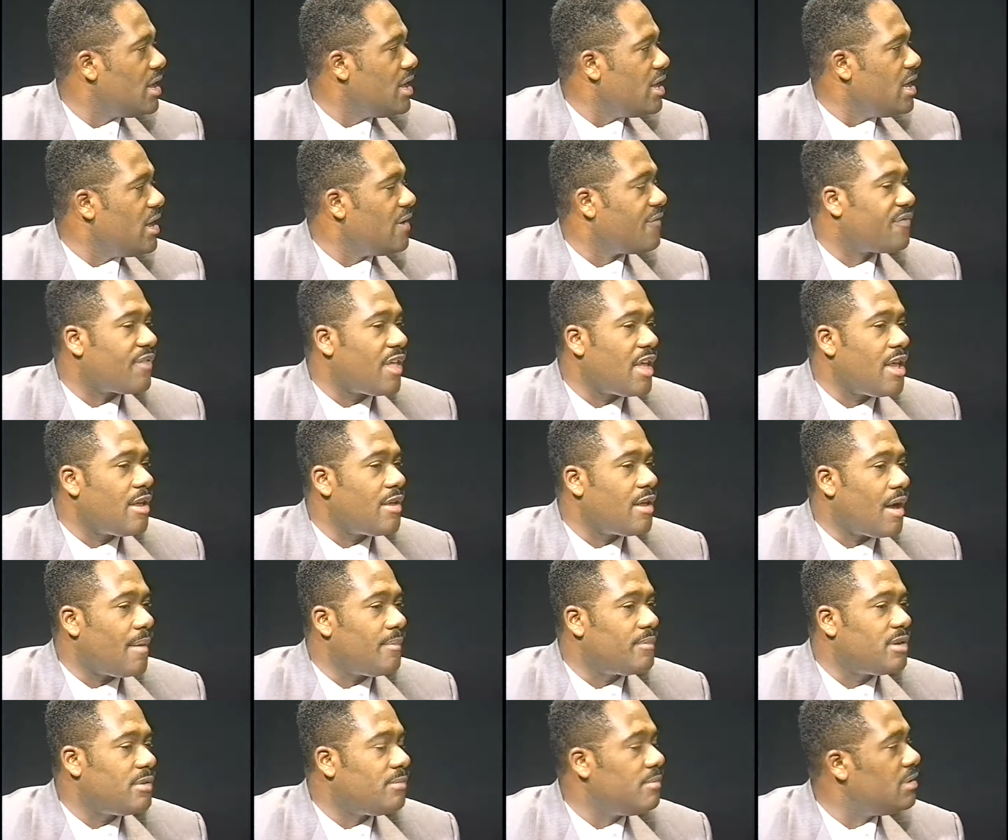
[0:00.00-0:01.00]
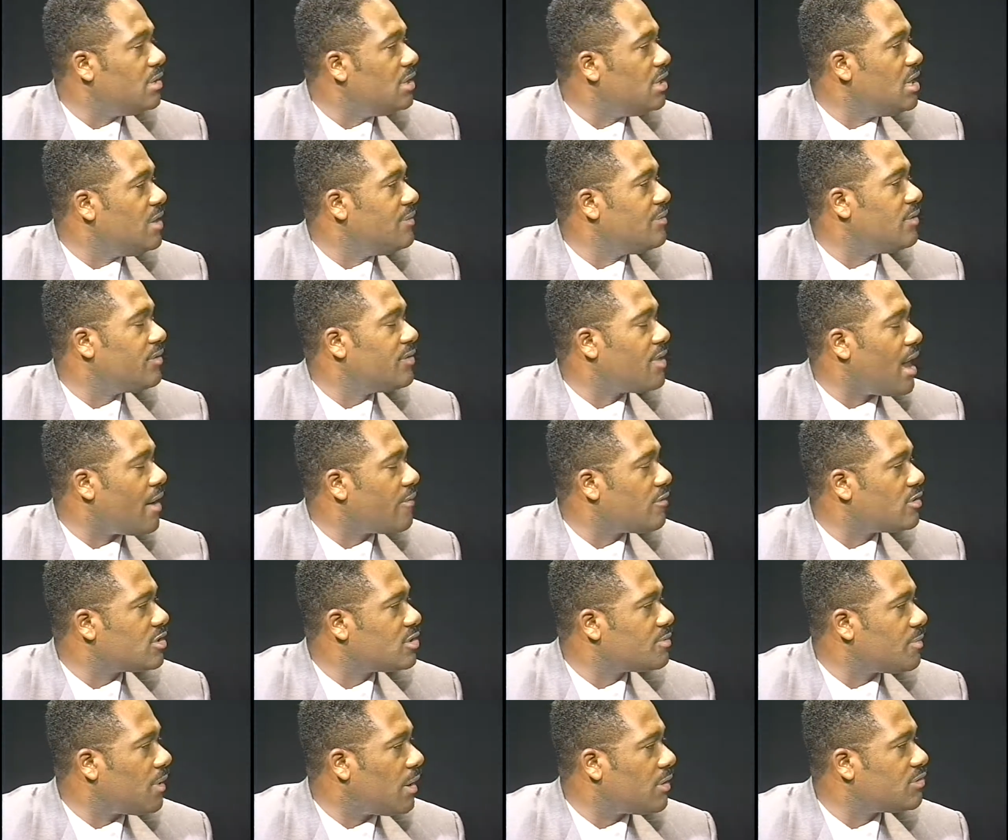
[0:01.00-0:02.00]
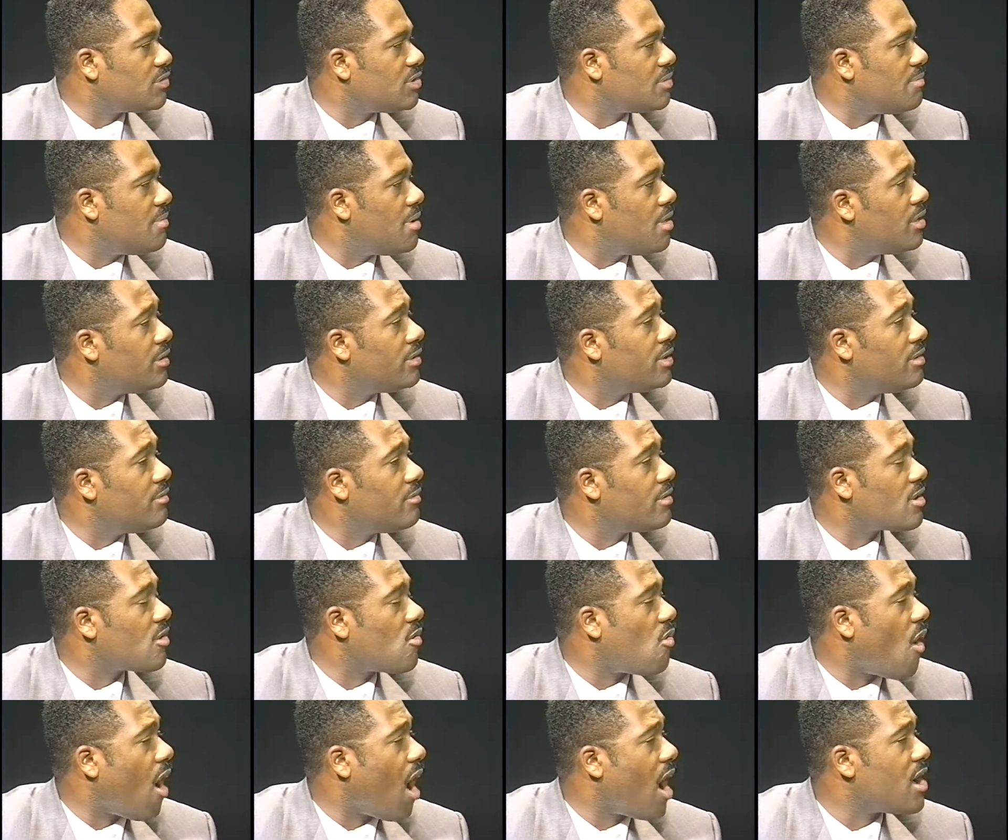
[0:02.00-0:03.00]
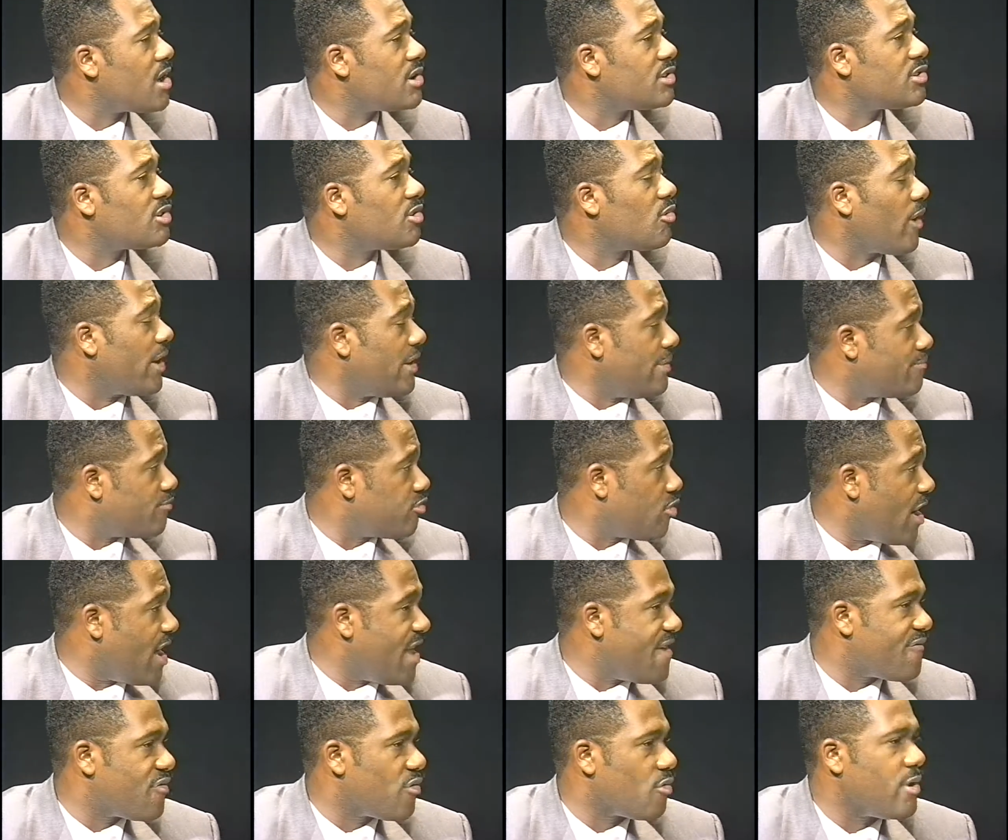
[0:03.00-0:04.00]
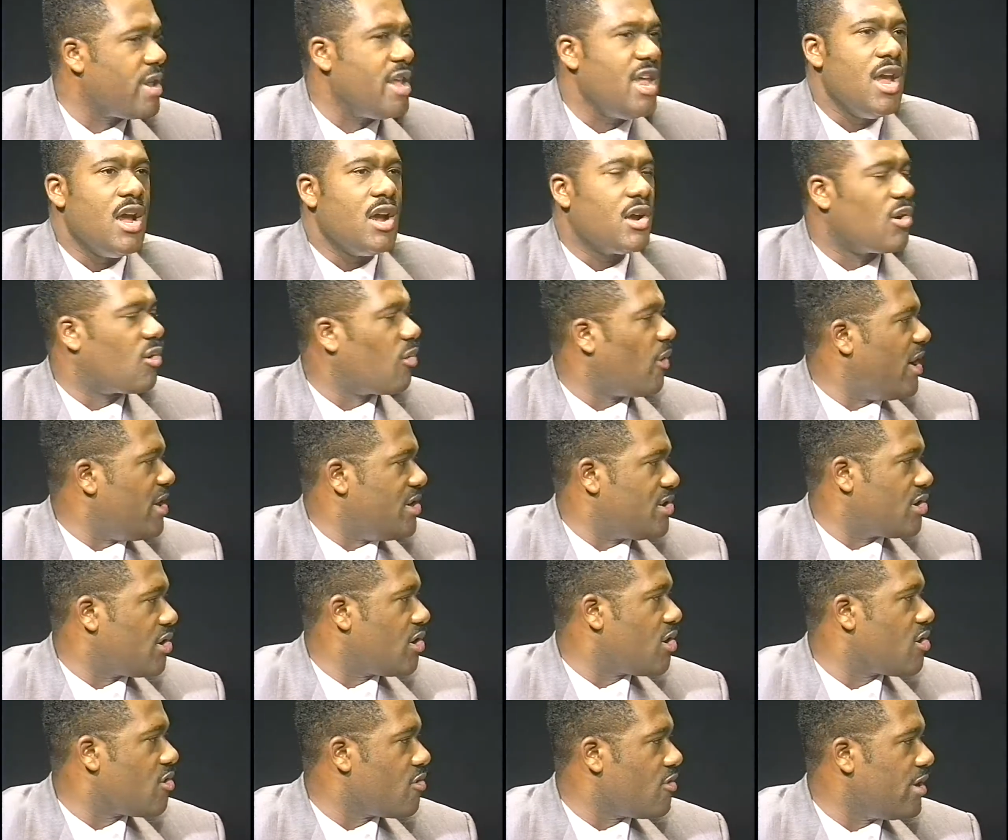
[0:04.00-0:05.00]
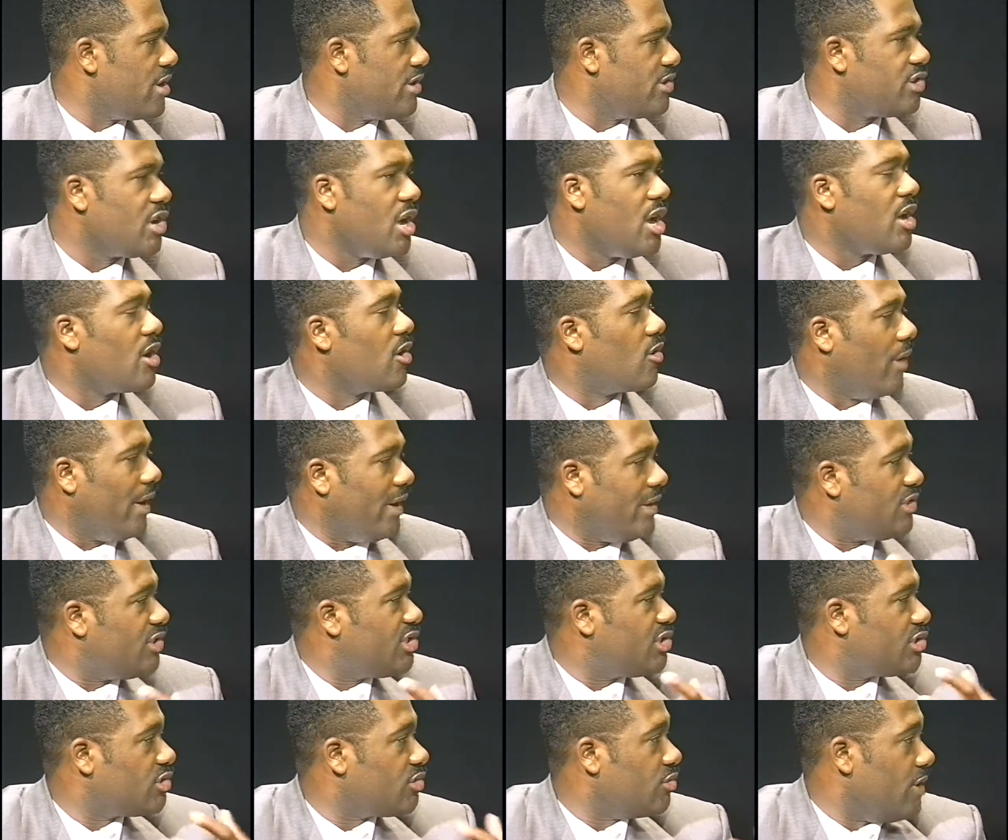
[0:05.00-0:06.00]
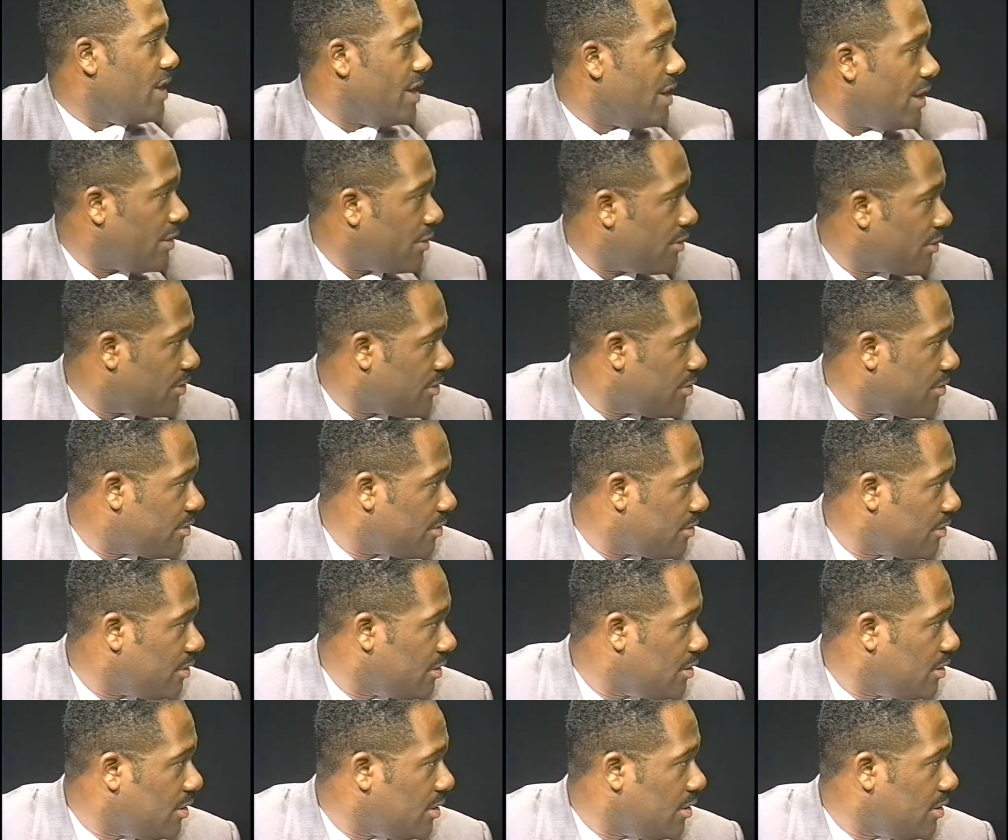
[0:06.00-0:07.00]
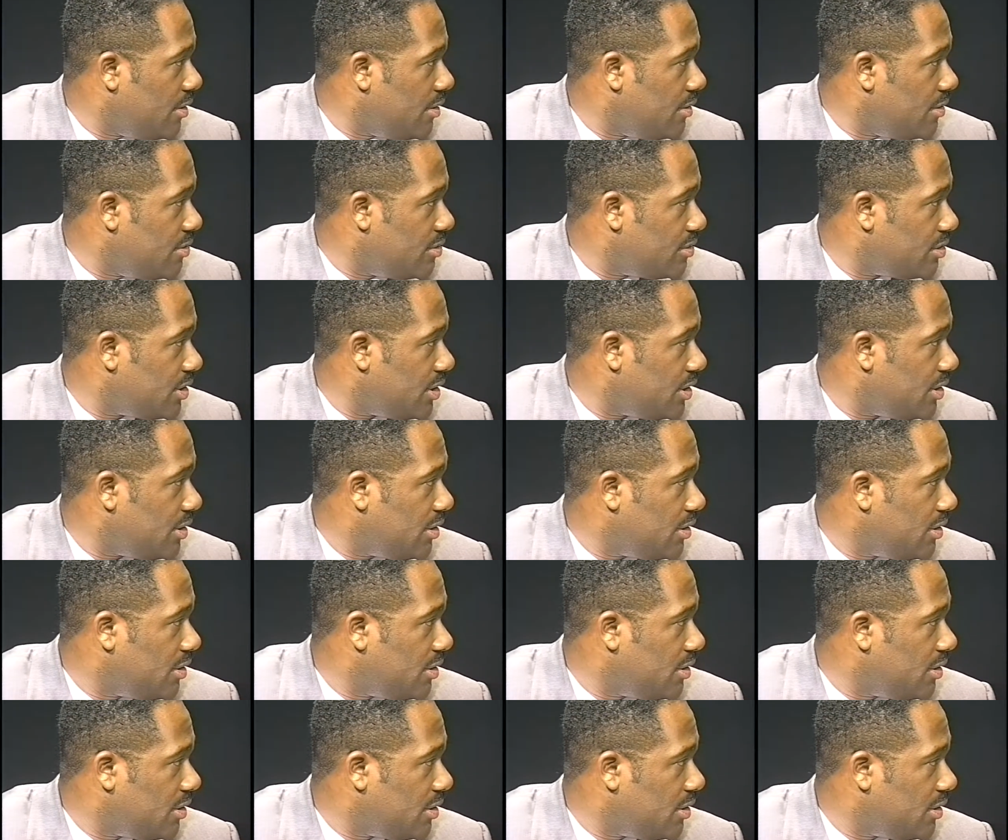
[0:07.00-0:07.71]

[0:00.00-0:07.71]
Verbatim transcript: If they come to believe that that responsibility requires great bravery, great courage, great strength, you see,